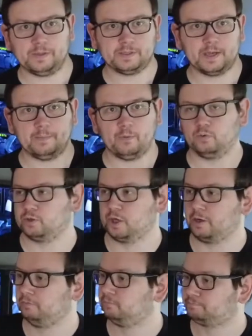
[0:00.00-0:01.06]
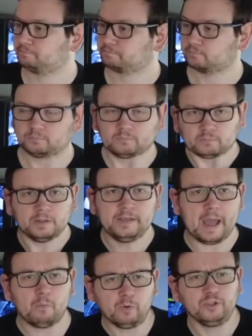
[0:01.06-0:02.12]
table. So
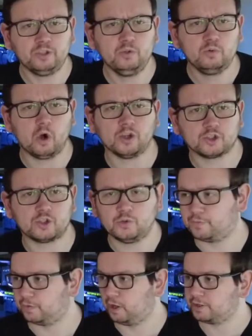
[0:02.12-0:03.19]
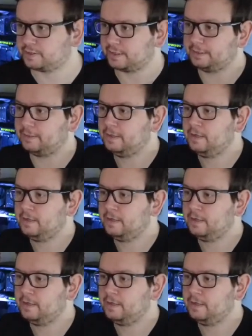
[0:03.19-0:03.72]
yeah, what do you guys do for lighting?